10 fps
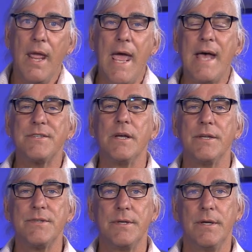Ask
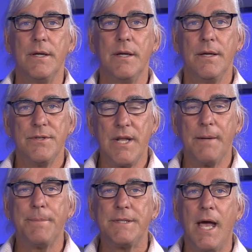us, set
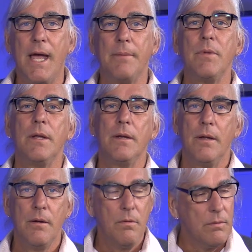up a time.
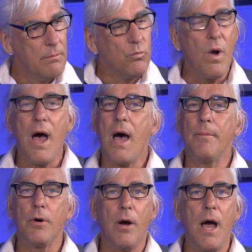
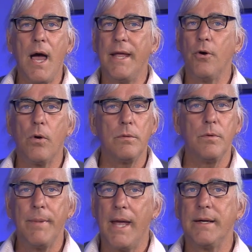Rob or I or
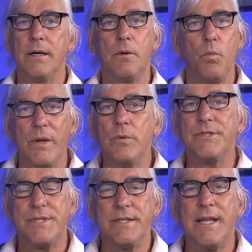Rebecca, we will
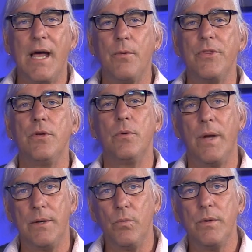sit down with you
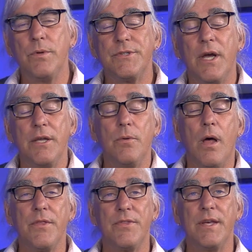and we will tell you
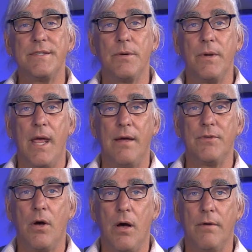all the things that we have
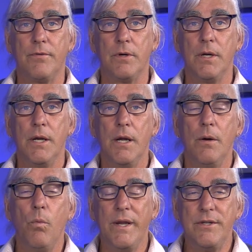to offer.
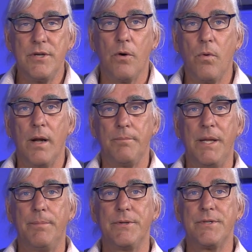We don't want
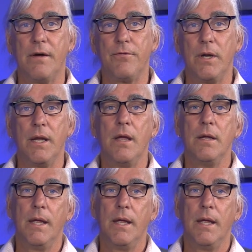people suffering,